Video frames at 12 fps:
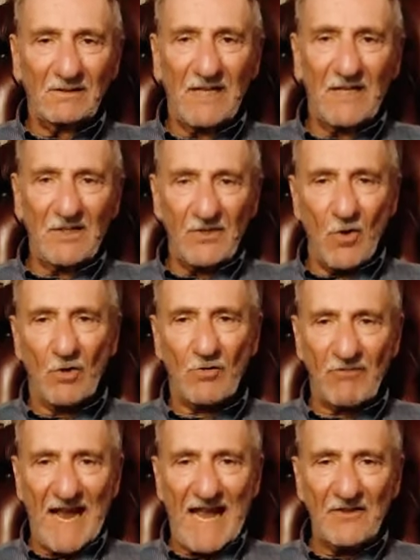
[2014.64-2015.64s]
It's not
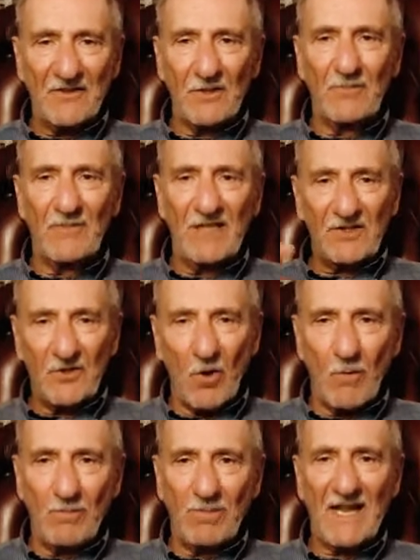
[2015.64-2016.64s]
random. It's
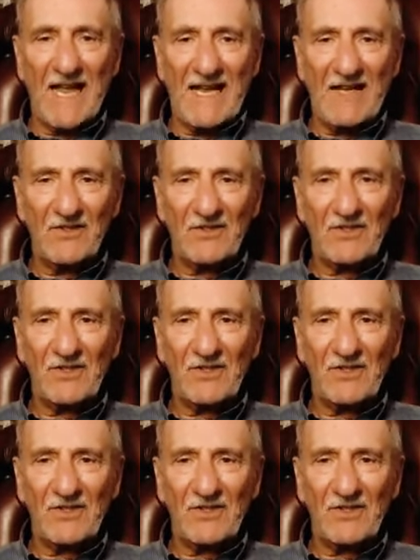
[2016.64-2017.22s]
not planned.